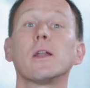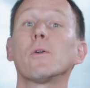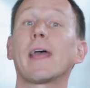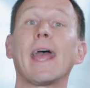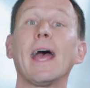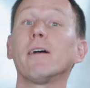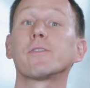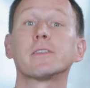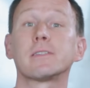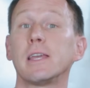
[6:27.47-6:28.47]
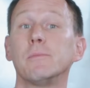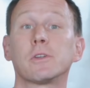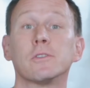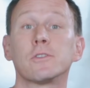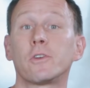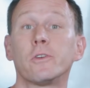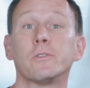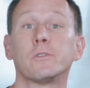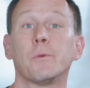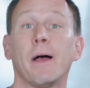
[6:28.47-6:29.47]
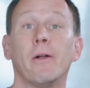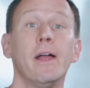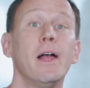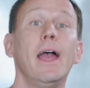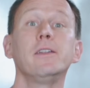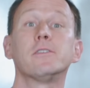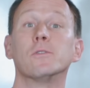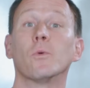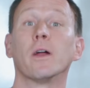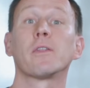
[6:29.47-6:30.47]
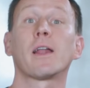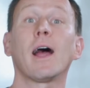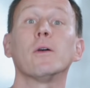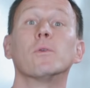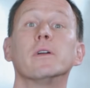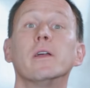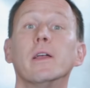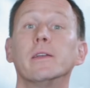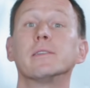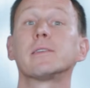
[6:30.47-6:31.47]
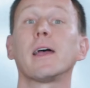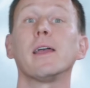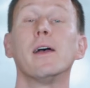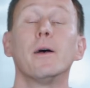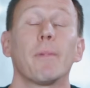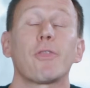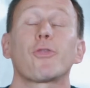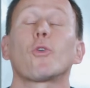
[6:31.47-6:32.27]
they don't have the same concerns about engine wear that I would in, say, my